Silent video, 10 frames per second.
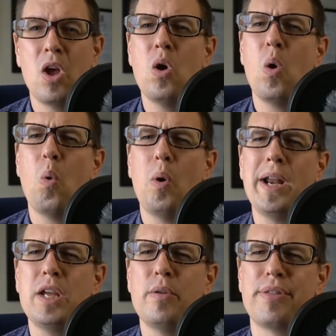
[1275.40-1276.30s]
What do
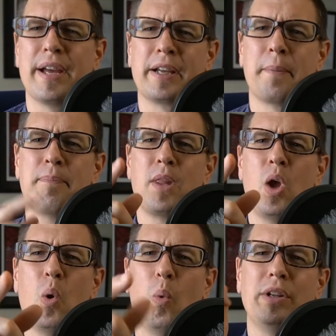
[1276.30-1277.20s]
you think?
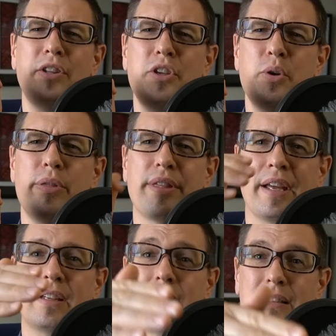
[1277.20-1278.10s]
What do you
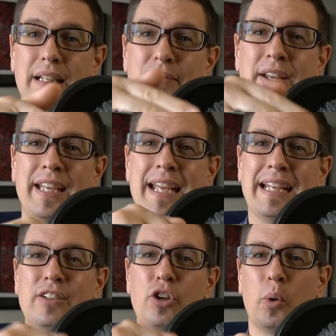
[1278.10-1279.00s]
think living
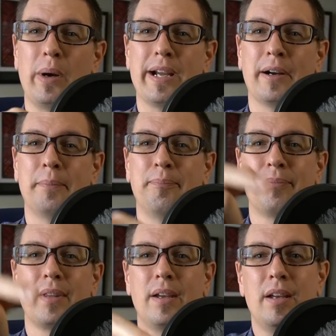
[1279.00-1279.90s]
in Korea,
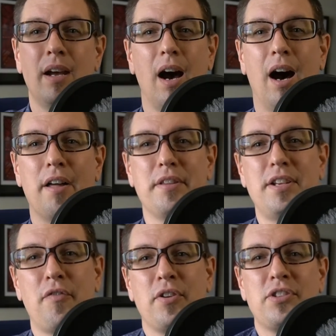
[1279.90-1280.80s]
the
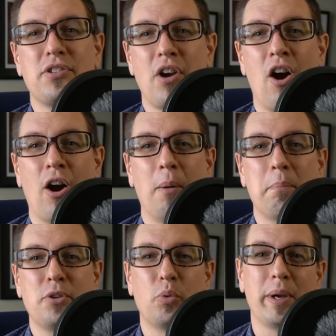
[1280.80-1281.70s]
differences are
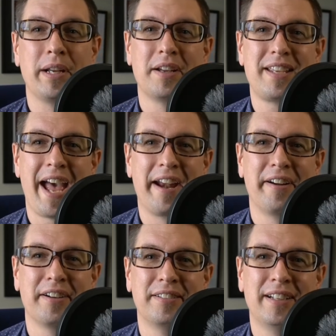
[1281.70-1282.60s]
between
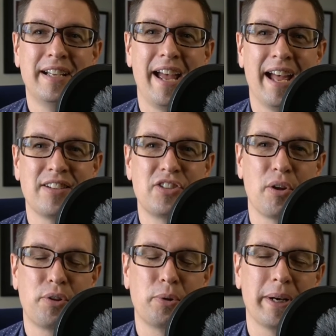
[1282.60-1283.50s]
Canada and
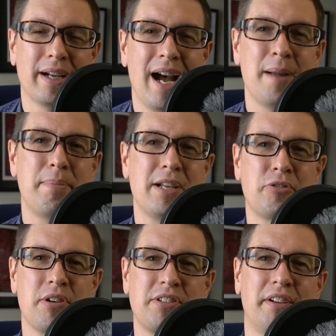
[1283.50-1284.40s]
South Korea? I'd be
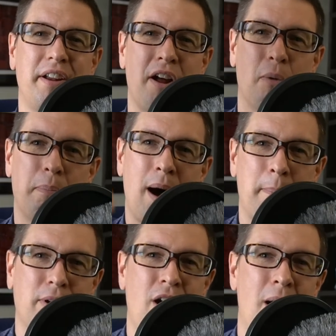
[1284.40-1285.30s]
interested to know. Pop a
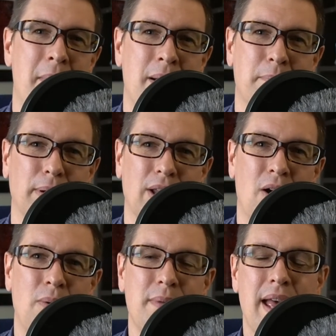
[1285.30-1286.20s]
comment below.